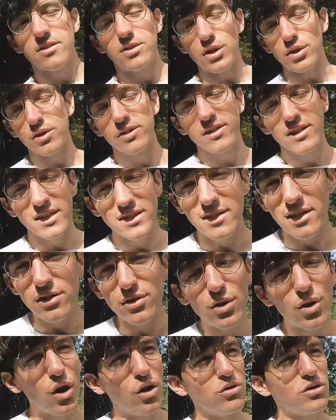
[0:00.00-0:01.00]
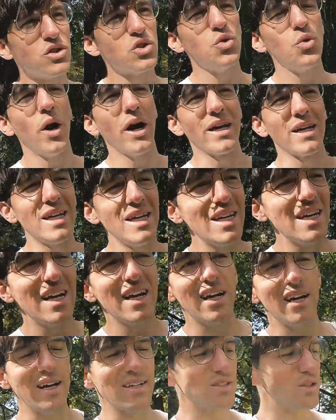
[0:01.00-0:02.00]
Seriously, it's as close to
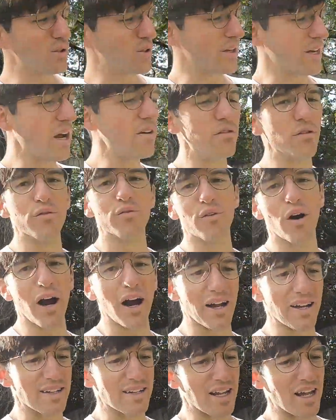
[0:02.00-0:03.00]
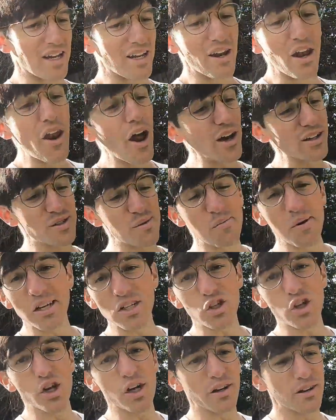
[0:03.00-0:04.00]
IKEA as you could ever find. And not to
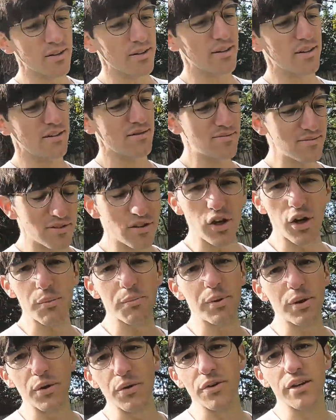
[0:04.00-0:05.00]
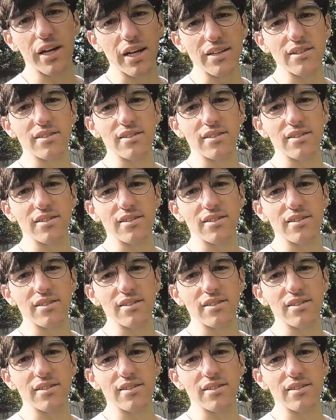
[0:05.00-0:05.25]
mention, they're built in